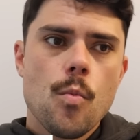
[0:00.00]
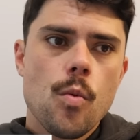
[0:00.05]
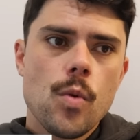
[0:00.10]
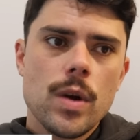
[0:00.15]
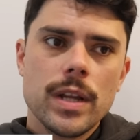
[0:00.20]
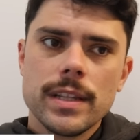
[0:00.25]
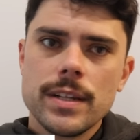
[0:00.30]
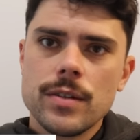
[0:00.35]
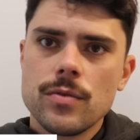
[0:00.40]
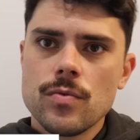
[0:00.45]

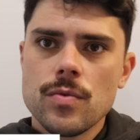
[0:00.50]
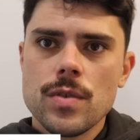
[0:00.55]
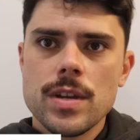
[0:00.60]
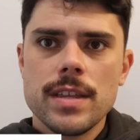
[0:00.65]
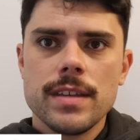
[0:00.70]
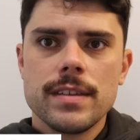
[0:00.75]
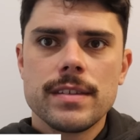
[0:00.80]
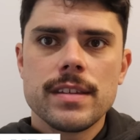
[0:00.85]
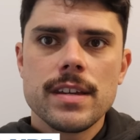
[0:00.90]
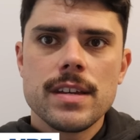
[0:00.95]
Will it
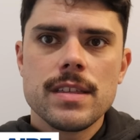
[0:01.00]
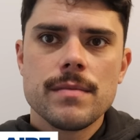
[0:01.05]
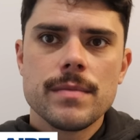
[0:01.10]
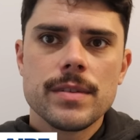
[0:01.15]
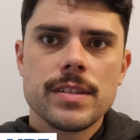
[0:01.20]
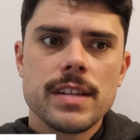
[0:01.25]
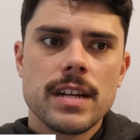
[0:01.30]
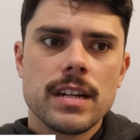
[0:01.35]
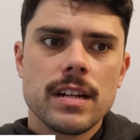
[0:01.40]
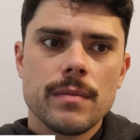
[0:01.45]
really see them
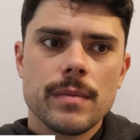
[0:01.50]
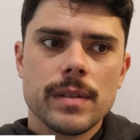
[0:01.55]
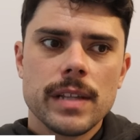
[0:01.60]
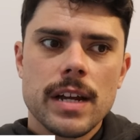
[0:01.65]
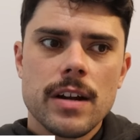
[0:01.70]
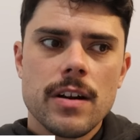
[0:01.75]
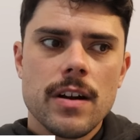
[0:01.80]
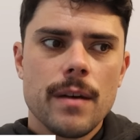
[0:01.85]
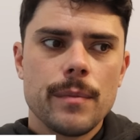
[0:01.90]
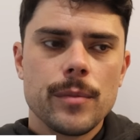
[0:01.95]
ascend up the
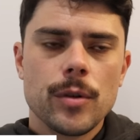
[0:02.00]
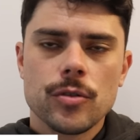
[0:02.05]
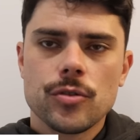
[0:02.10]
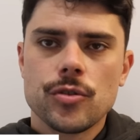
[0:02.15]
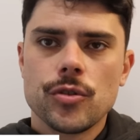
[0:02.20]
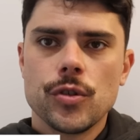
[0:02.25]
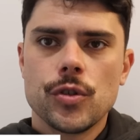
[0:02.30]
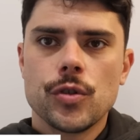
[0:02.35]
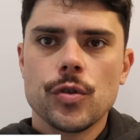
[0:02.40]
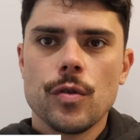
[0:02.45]
ladder? I'm not
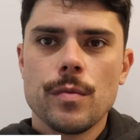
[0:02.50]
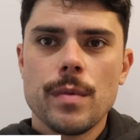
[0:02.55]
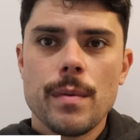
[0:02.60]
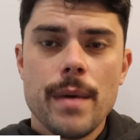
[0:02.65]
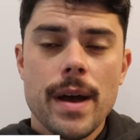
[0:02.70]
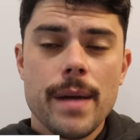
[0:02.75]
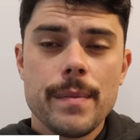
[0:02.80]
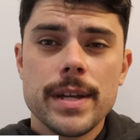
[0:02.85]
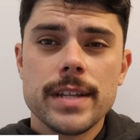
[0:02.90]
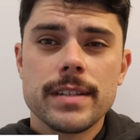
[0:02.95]
too sure, but
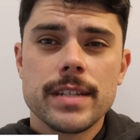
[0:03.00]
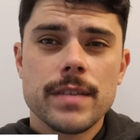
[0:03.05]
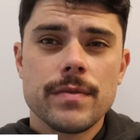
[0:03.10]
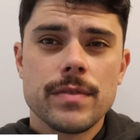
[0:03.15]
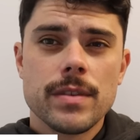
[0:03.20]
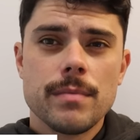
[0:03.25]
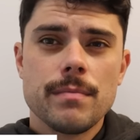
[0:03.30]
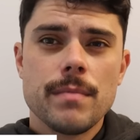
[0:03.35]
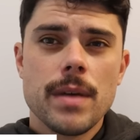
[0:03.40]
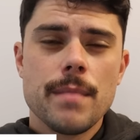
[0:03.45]
maybe it's
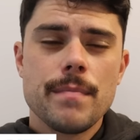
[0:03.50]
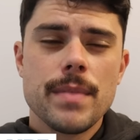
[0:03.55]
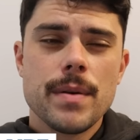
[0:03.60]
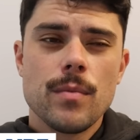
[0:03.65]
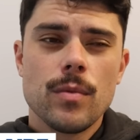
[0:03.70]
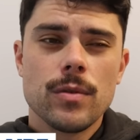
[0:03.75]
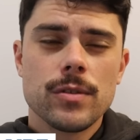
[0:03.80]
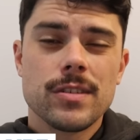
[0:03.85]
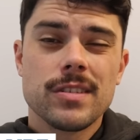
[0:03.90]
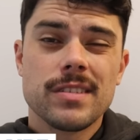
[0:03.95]
given them a bit
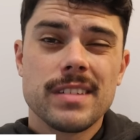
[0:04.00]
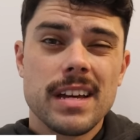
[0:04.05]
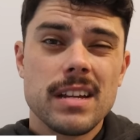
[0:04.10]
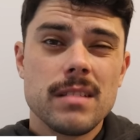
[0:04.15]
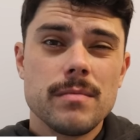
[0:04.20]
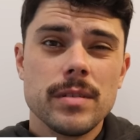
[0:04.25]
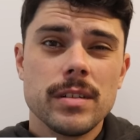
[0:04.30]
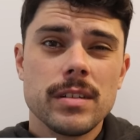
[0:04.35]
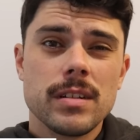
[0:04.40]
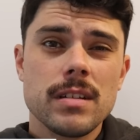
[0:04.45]
more
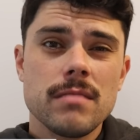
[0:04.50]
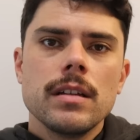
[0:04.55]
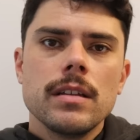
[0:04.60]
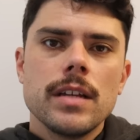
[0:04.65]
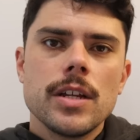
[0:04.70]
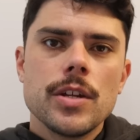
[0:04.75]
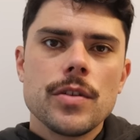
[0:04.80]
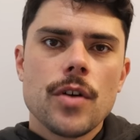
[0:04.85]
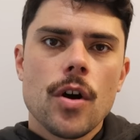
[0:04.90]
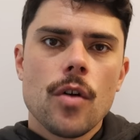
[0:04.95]
sustainability.
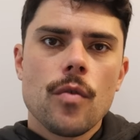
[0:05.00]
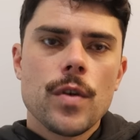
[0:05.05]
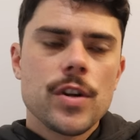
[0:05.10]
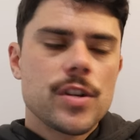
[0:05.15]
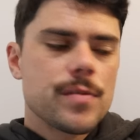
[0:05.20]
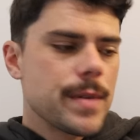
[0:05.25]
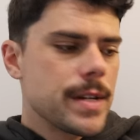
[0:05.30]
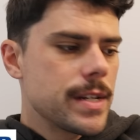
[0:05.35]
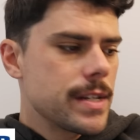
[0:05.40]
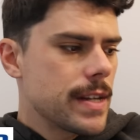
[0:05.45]
Then you got
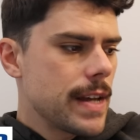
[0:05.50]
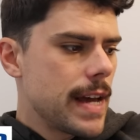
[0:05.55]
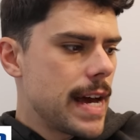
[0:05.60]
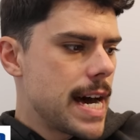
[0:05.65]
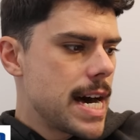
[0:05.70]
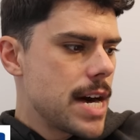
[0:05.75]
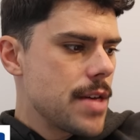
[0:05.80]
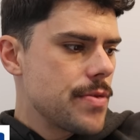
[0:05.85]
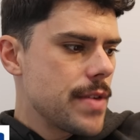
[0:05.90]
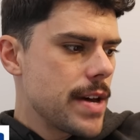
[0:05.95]
Richmond.
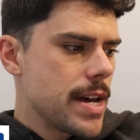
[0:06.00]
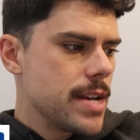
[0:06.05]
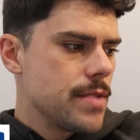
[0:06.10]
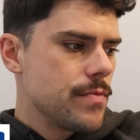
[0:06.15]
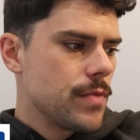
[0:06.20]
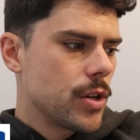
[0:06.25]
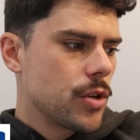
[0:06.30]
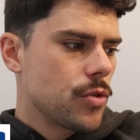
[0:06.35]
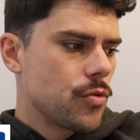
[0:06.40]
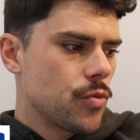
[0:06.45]
They
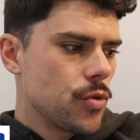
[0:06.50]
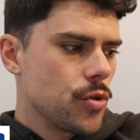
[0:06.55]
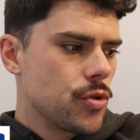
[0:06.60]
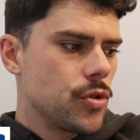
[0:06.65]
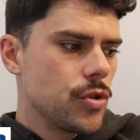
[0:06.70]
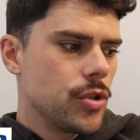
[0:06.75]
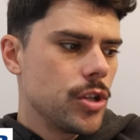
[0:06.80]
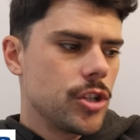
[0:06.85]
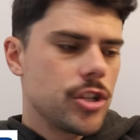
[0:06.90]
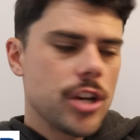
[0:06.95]

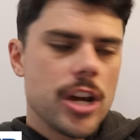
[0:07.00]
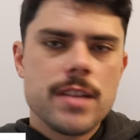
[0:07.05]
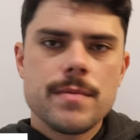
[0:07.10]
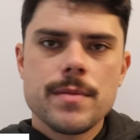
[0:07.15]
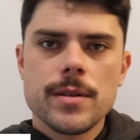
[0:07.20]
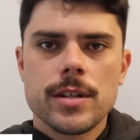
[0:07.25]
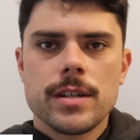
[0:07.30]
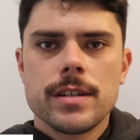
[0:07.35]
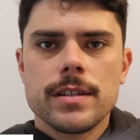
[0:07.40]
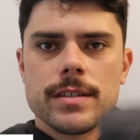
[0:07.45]
recruited
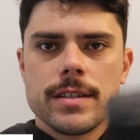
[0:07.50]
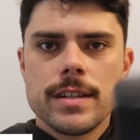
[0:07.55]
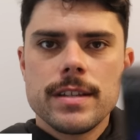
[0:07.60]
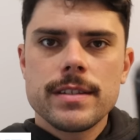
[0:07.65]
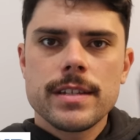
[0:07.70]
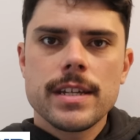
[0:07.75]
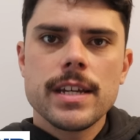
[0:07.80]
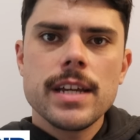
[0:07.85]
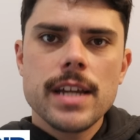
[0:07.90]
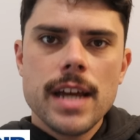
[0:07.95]
Jacob
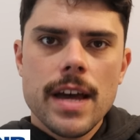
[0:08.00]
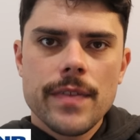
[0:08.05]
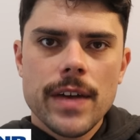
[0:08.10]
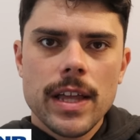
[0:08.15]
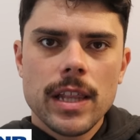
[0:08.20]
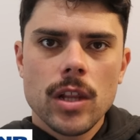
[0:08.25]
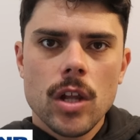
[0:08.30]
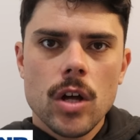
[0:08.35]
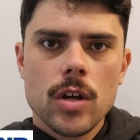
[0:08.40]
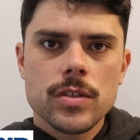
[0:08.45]
Kaczynski, and
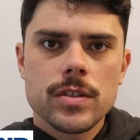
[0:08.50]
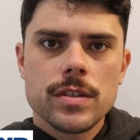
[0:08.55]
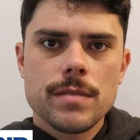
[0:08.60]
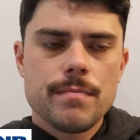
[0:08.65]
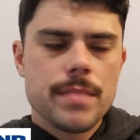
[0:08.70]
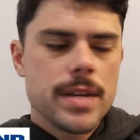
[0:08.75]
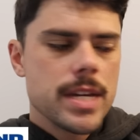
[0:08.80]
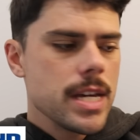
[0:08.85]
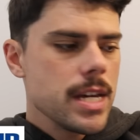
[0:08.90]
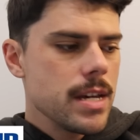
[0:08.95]
they
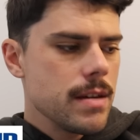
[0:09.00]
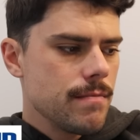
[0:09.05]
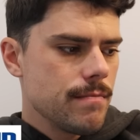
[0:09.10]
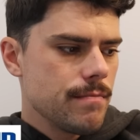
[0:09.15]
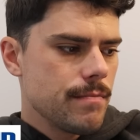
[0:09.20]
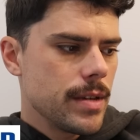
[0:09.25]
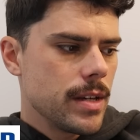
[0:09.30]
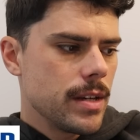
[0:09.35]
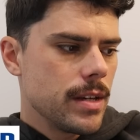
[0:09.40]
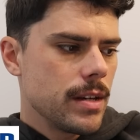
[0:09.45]
lost
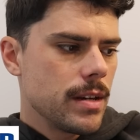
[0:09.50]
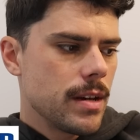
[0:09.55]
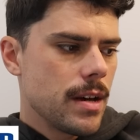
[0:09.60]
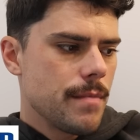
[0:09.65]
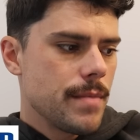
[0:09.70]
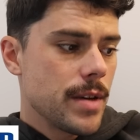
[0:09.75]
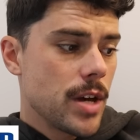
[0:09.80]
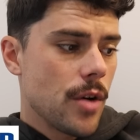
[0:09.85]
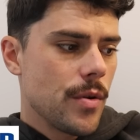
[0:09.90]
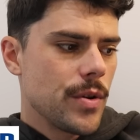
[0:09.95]

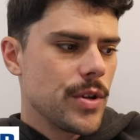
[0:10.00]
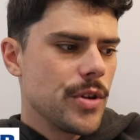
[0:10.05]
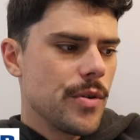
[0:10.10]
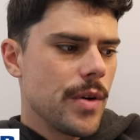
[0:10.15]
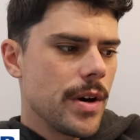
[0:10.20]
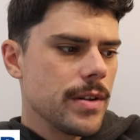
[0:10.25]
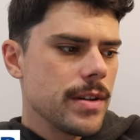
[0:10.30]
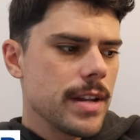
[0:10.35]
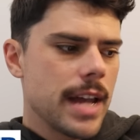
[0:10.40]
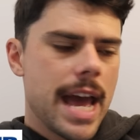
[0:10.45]
Bigoa
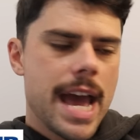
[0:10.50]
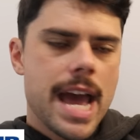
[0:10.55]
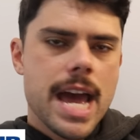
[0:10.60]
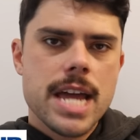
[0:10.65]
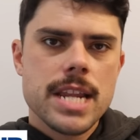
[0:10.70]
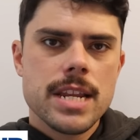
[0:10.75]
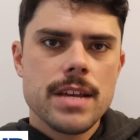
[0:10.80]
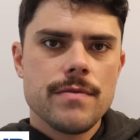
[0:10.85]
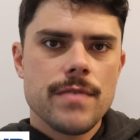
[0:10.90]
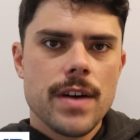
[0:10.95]
Nyon
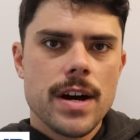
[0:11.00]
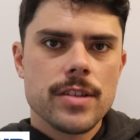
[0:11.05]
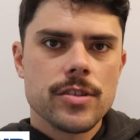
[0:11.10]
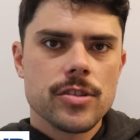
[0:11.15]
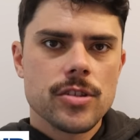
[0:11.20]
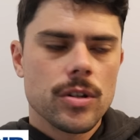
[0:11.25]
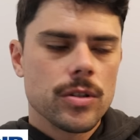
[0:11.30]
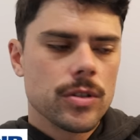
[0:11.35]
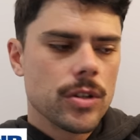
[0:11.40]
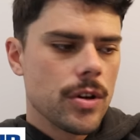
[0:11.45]
and Ivan
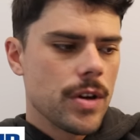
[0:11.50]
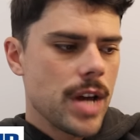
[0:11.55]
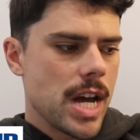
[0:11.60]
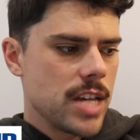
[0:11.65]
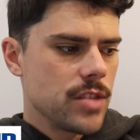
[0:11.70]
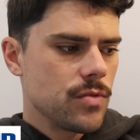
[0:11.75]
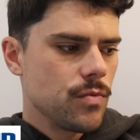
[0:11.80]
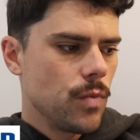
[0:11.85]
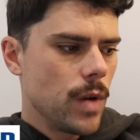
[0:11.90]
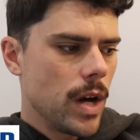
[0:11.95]
Soldo
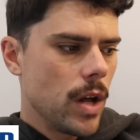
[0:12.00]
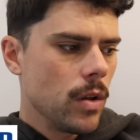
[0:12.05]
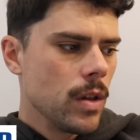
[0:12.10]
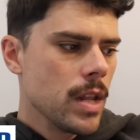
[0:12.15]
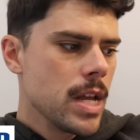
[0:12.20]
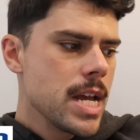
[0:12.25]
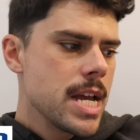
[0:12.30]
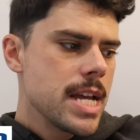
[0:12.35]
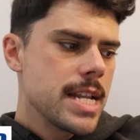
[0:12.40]
as well.